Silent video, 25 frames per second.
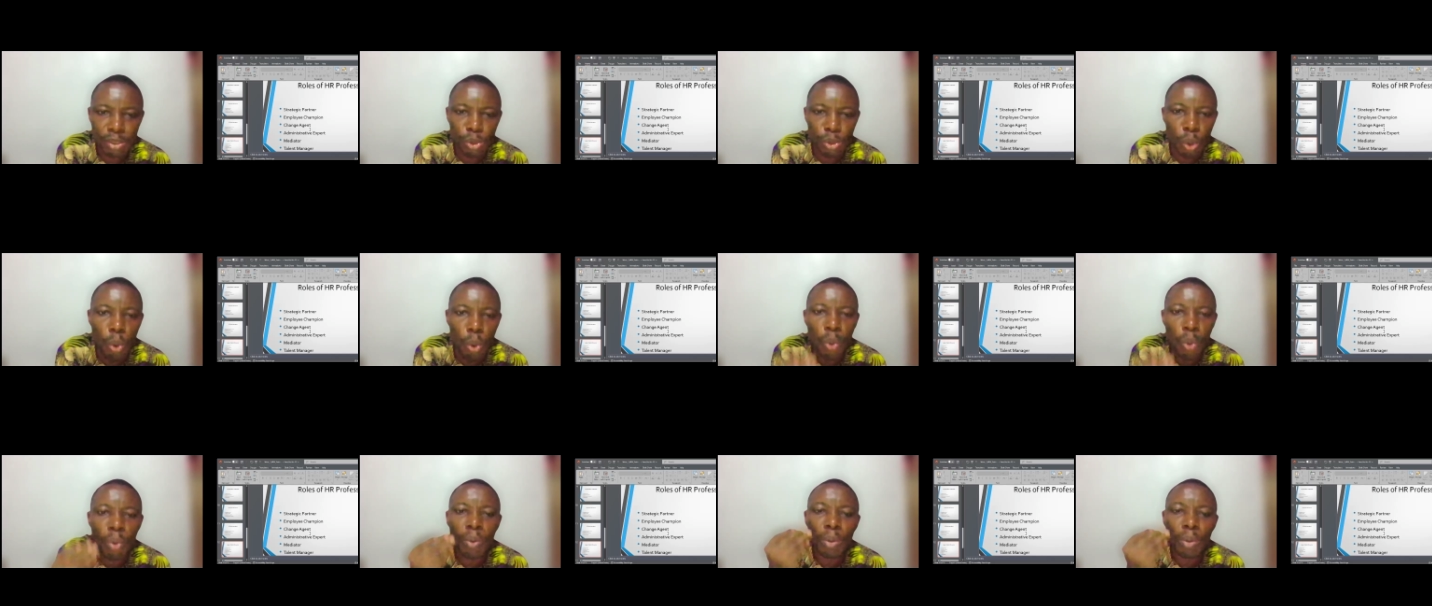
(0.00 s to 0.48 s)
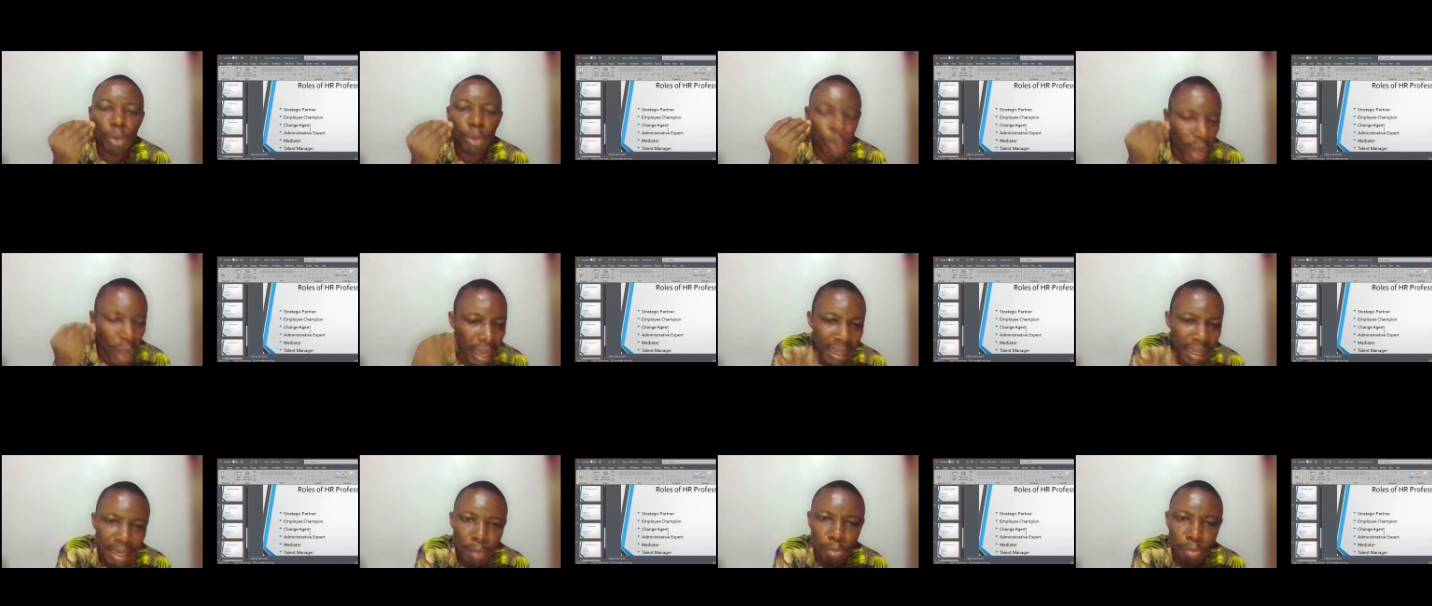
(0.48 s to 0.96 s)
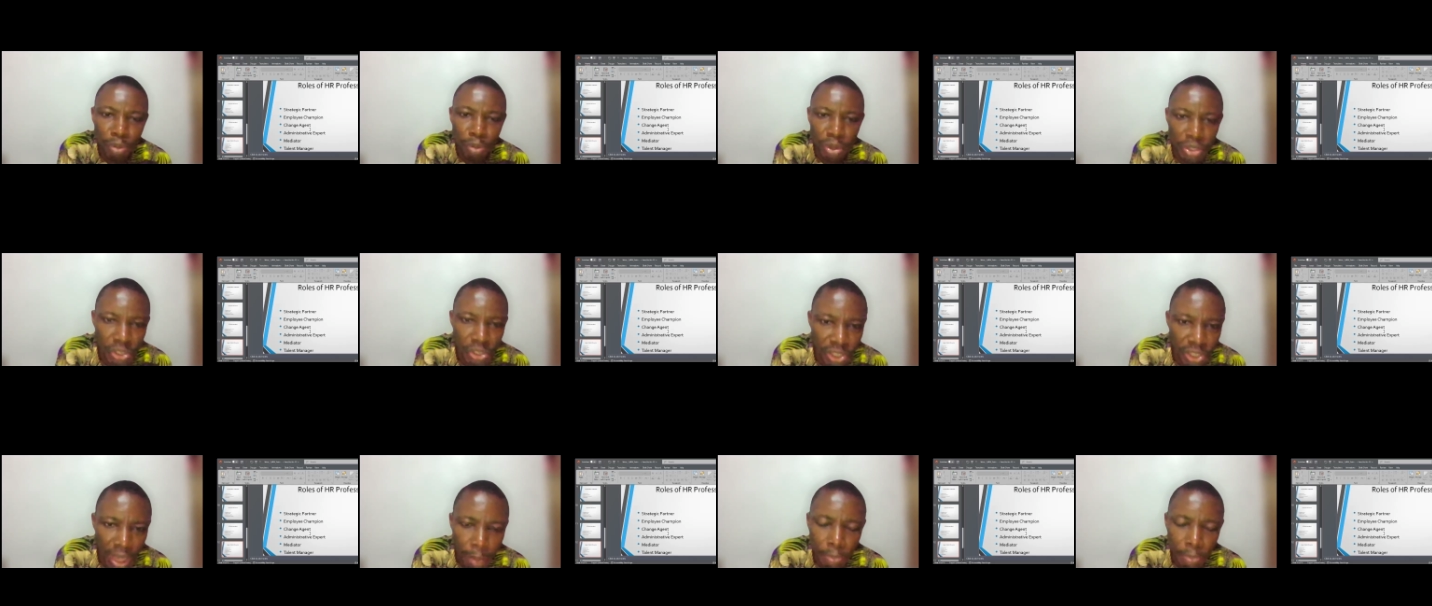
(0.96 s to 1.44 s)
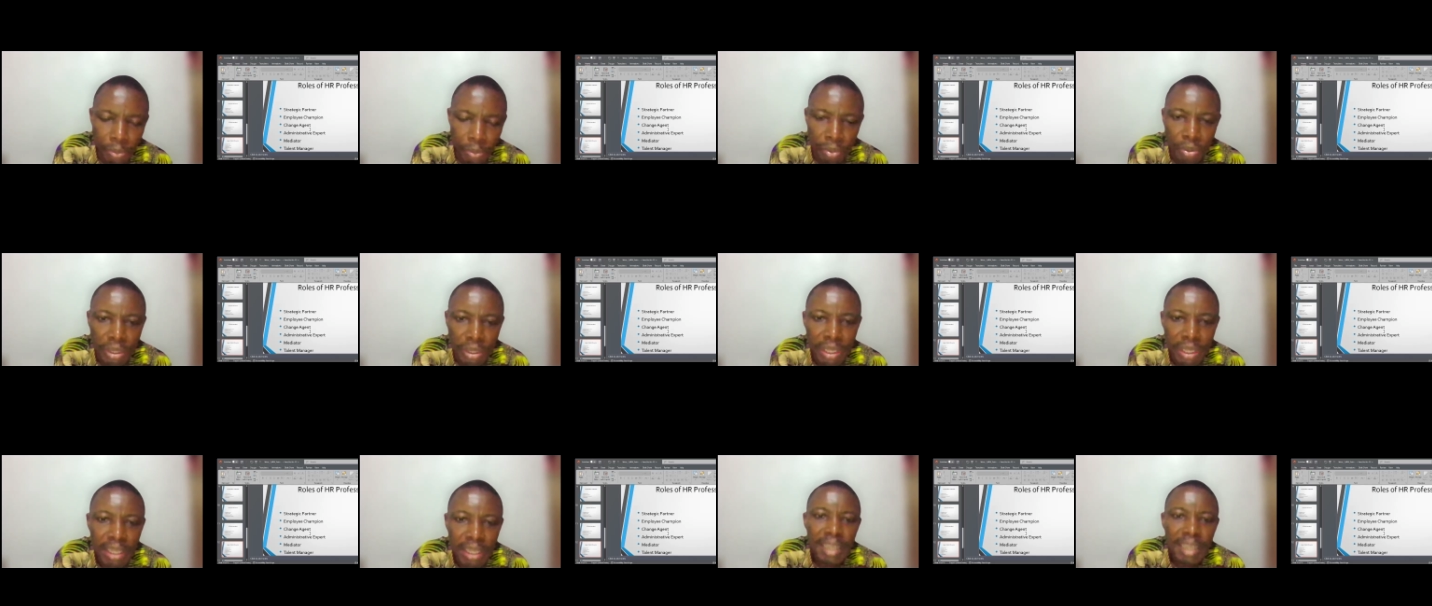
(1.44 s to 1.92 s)
So you are an employee
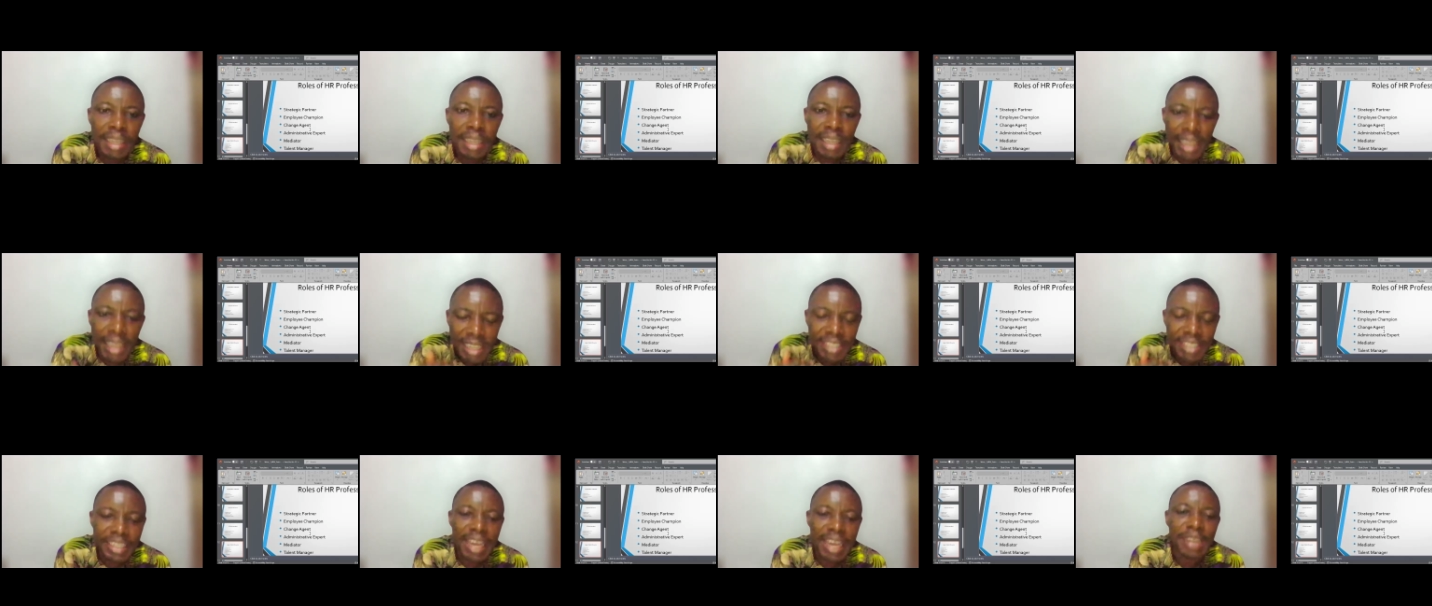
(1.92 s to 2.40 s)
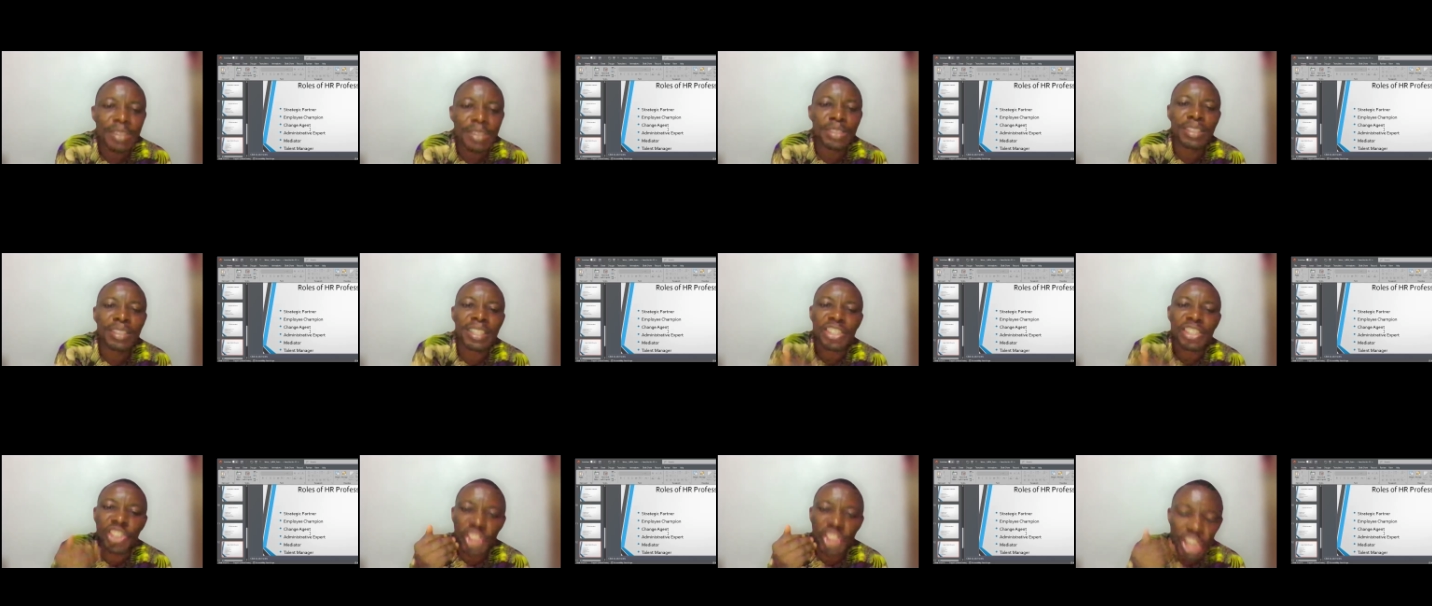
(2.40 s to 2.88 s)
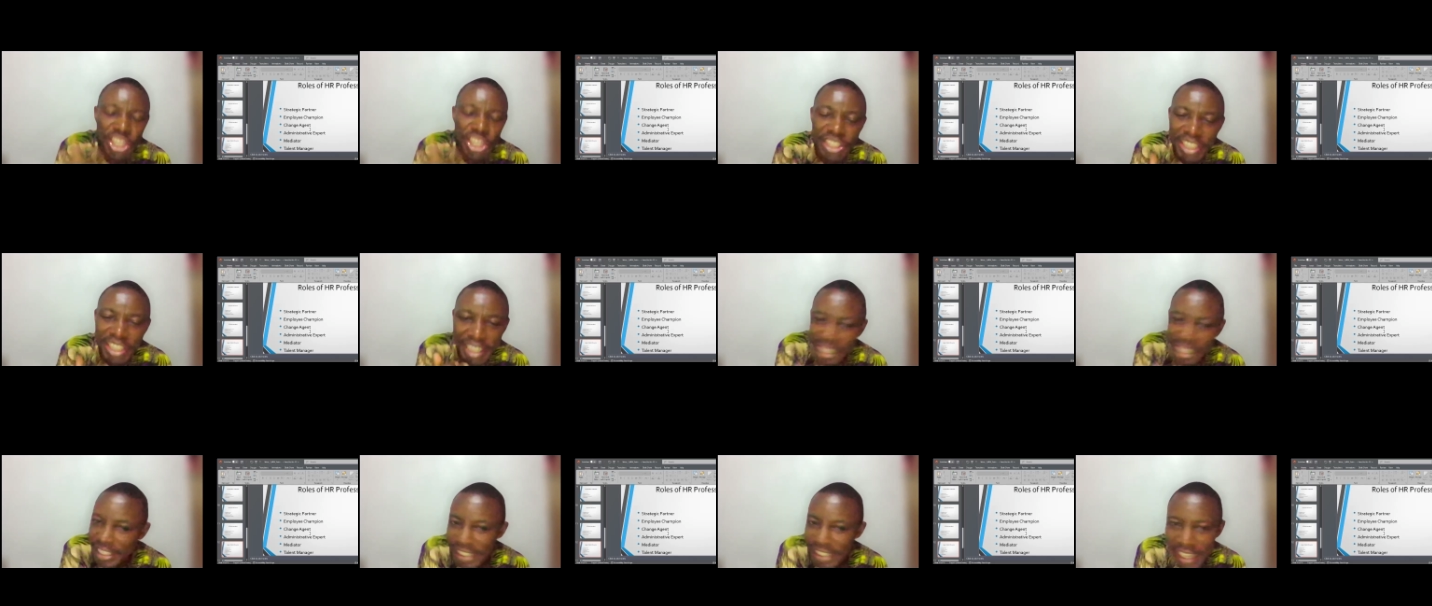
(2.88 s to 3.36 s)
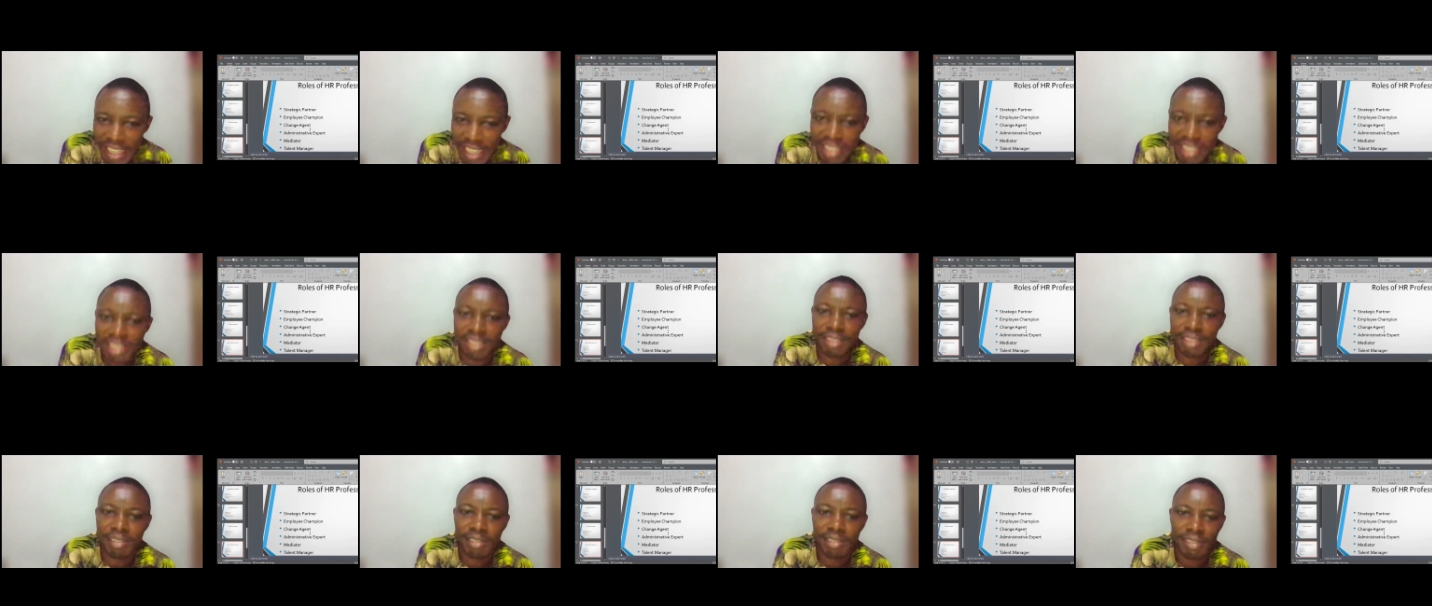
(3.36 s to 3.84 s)
champion. HR is a change
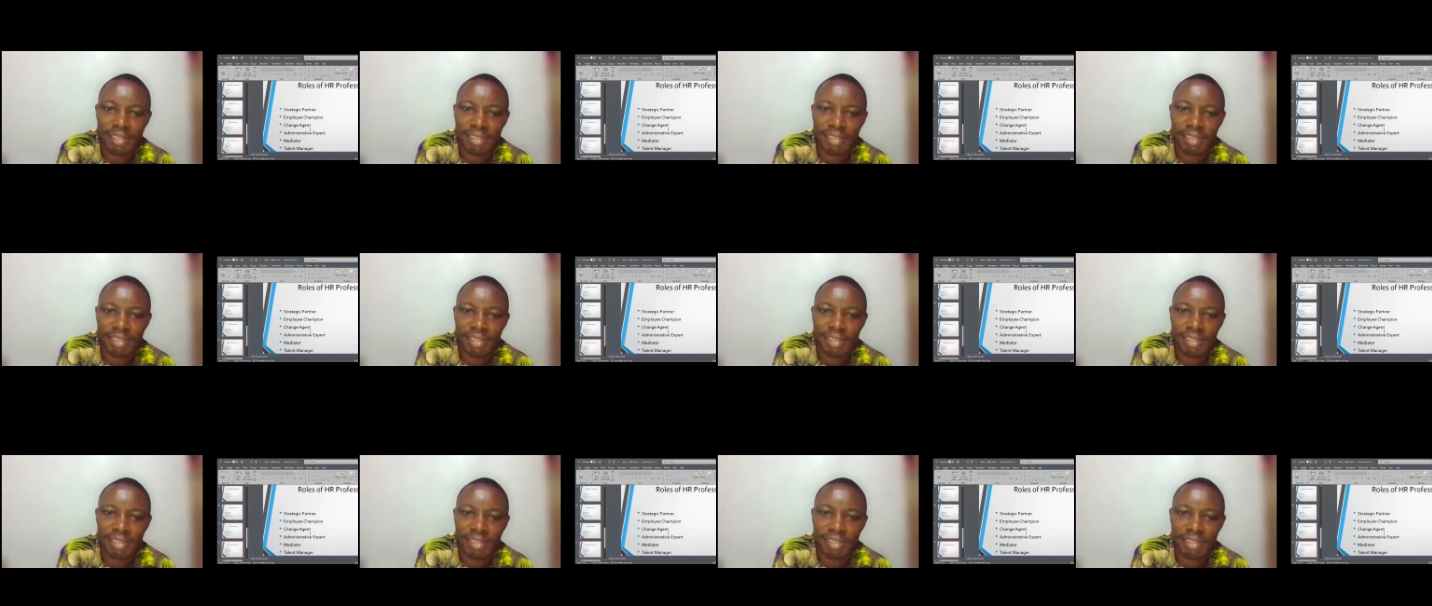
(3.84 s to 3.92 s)
agent.